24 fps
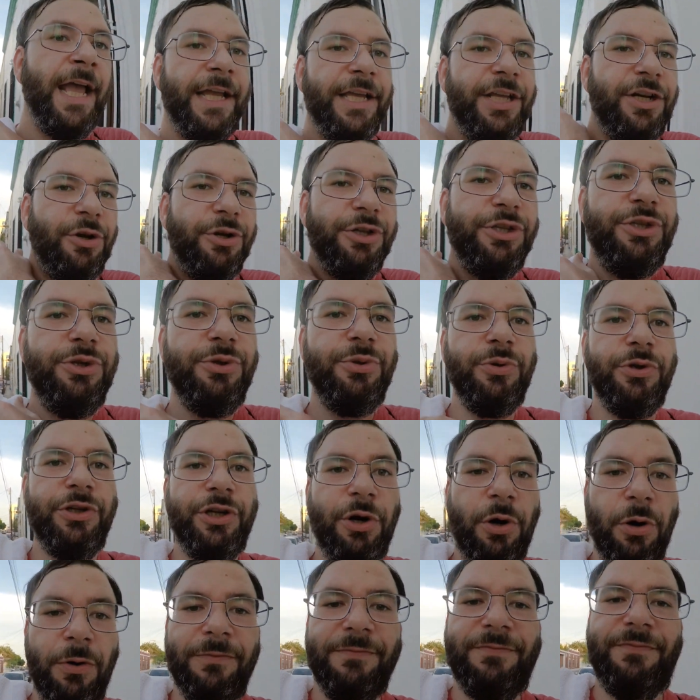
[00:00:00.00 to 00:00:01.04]
you know you
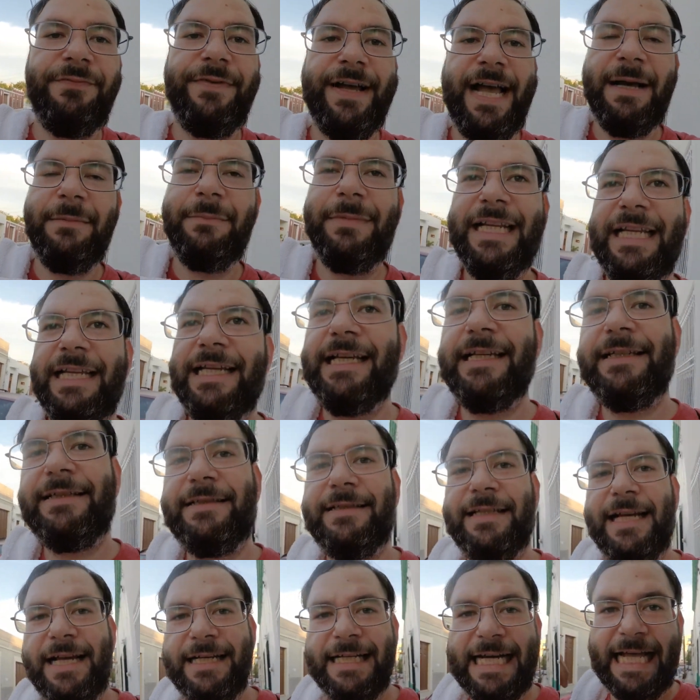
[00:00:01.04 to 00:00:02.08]
your own family
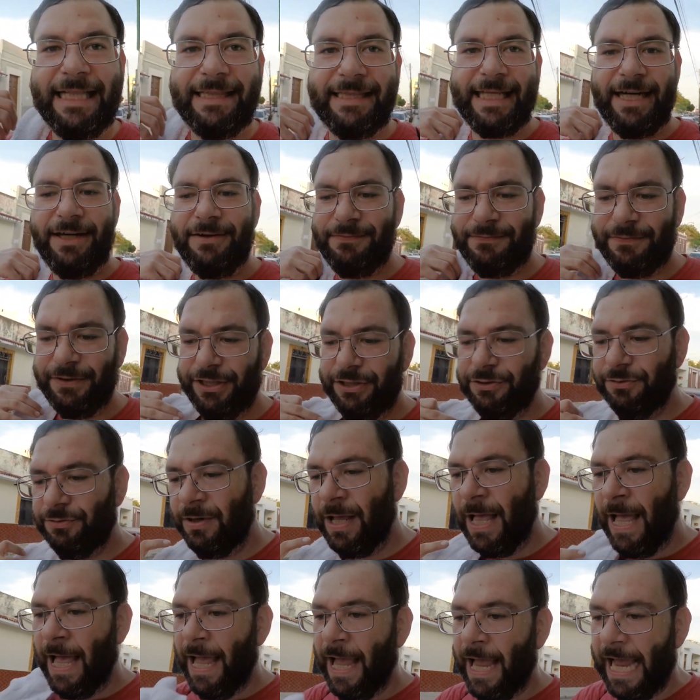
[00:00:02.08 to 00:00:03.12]
is uh, not there for you
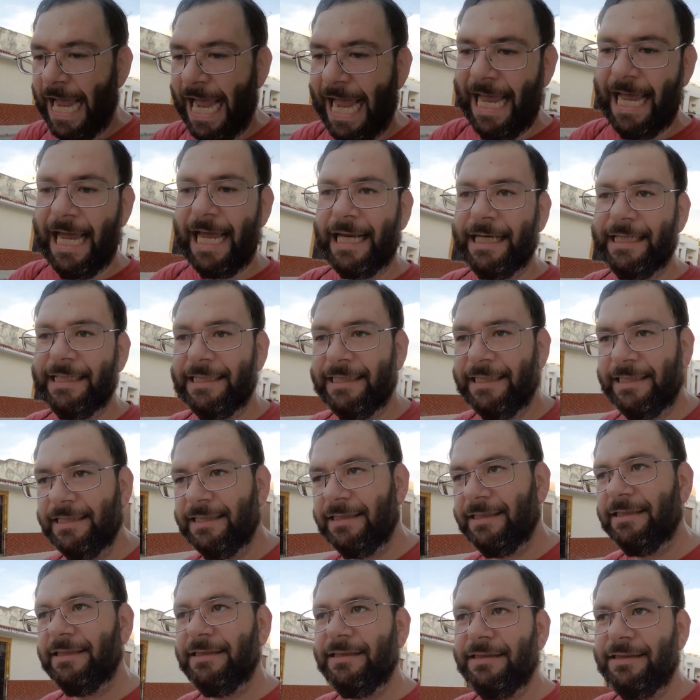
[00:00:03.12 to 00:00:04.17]
and
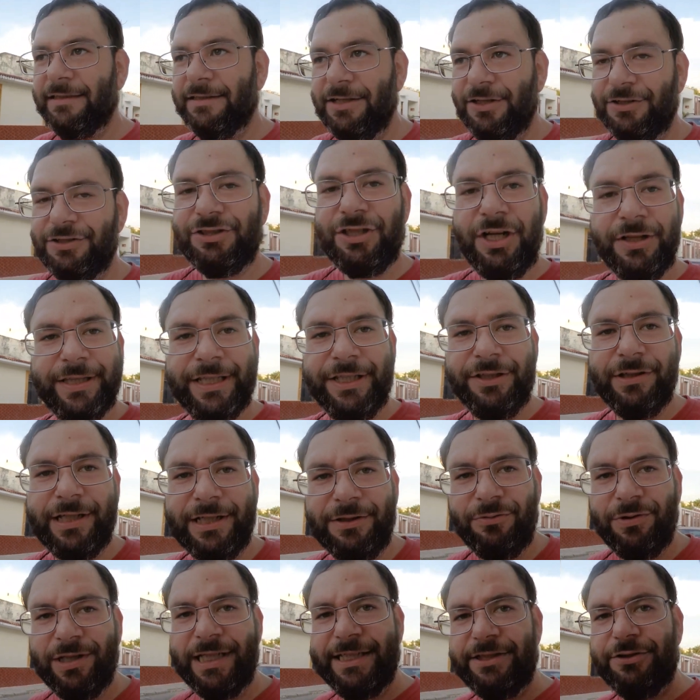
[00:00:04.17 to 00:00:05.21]
there's nothing you
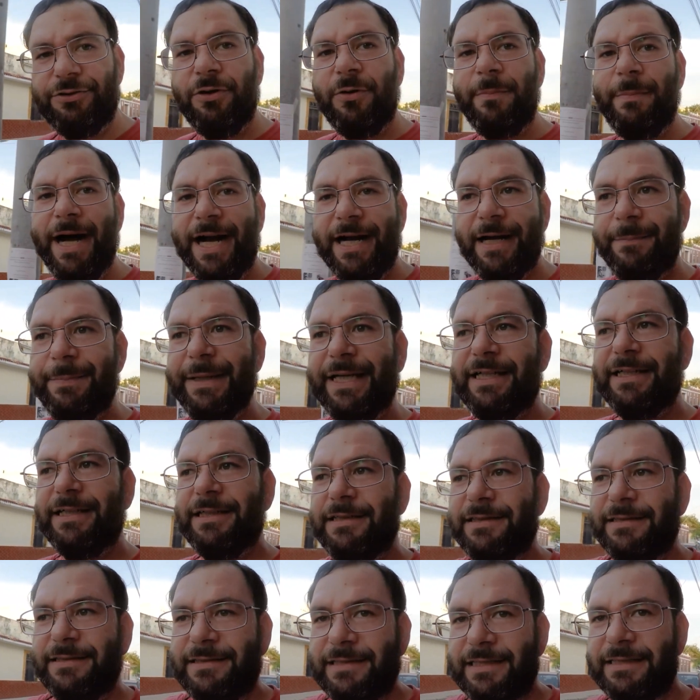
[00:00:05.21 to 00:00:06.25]
can really do about it
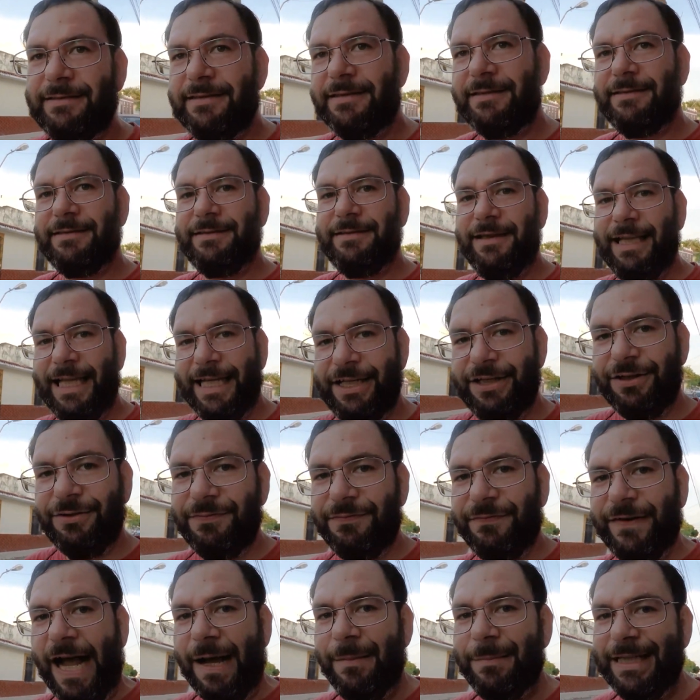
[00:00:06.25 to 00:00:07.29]
because it's like your
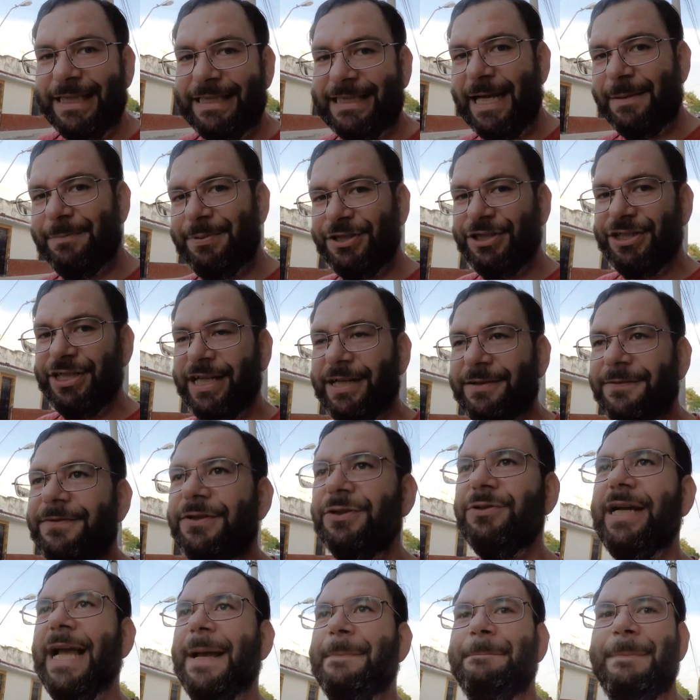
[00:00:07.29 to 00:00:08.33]
family type of shit if
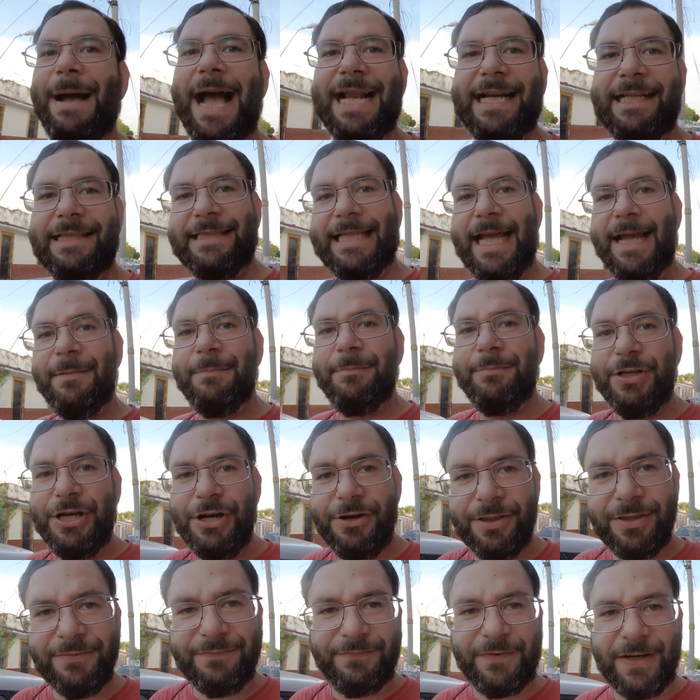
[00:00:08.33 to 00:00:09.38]
you get mad at them
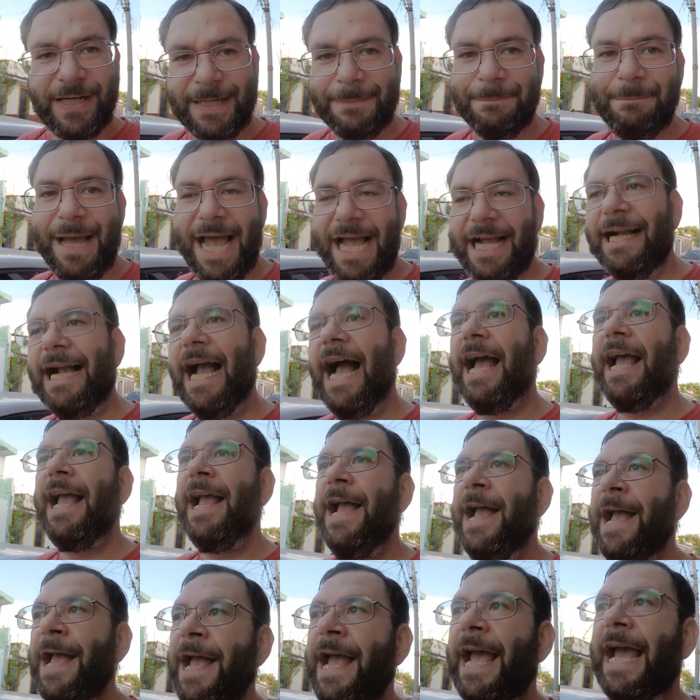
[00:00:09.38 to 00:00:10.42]
you're the fucking bad guy
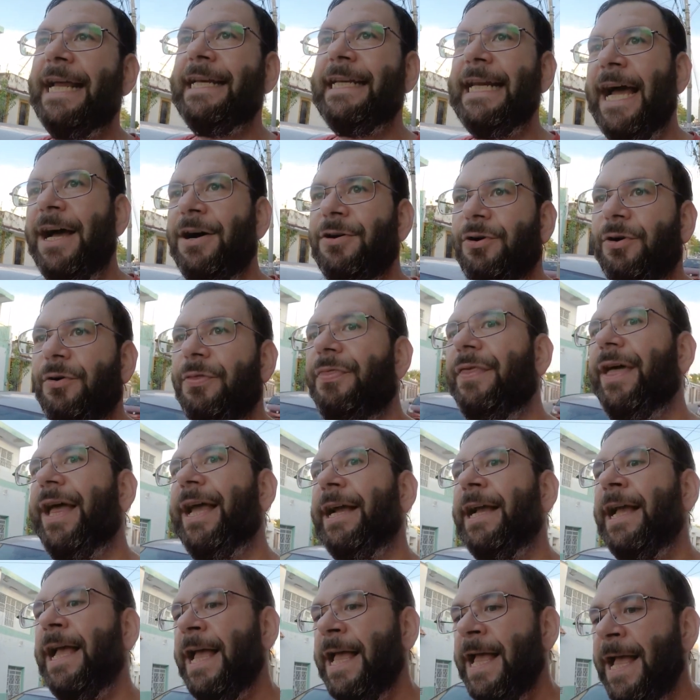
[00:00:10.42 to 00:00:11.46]
and that whole
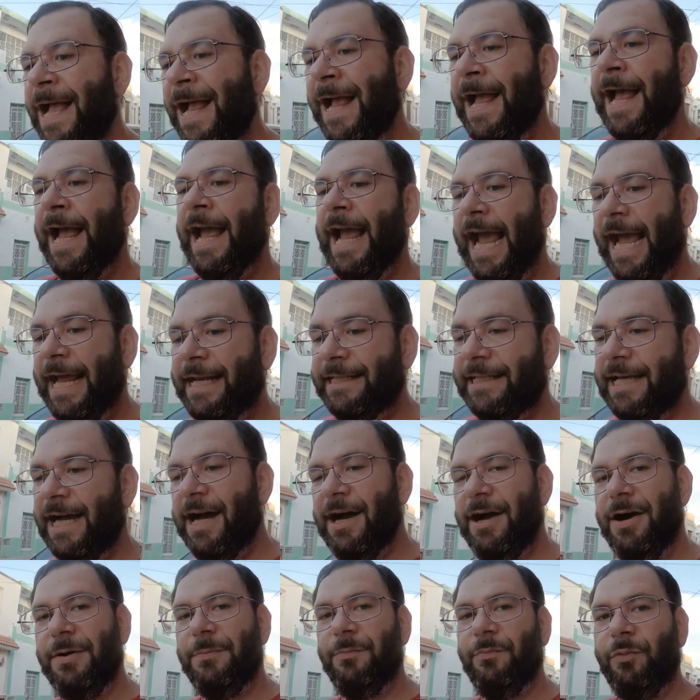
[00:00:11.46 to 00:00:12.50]
thing and
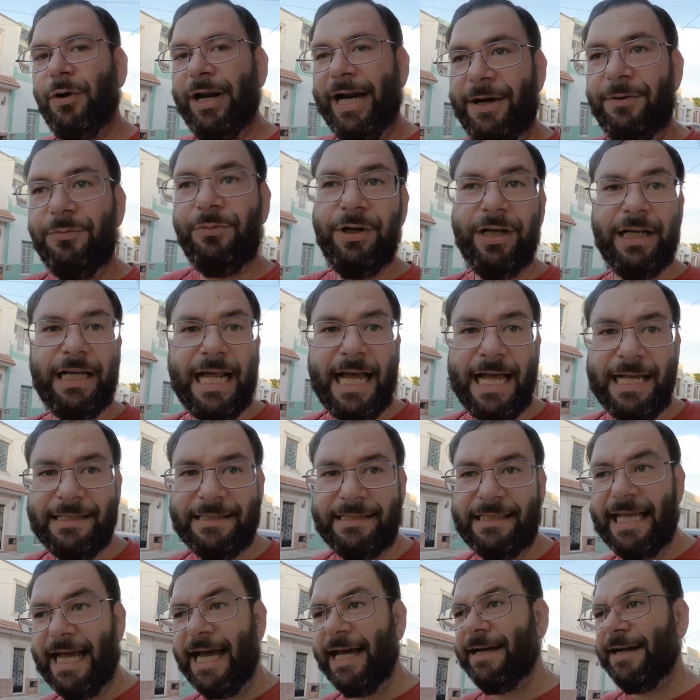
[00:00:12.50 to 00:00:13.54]
um, when i
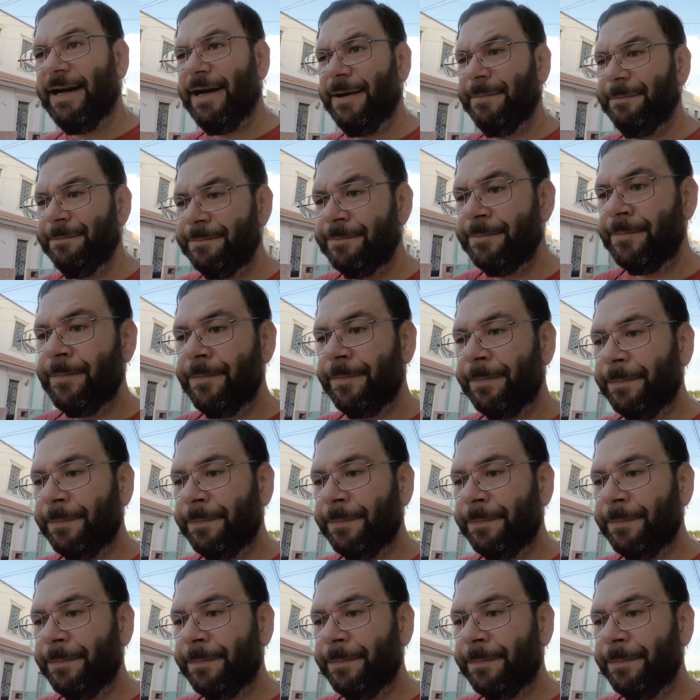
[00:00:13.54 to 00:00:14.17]
realized that um,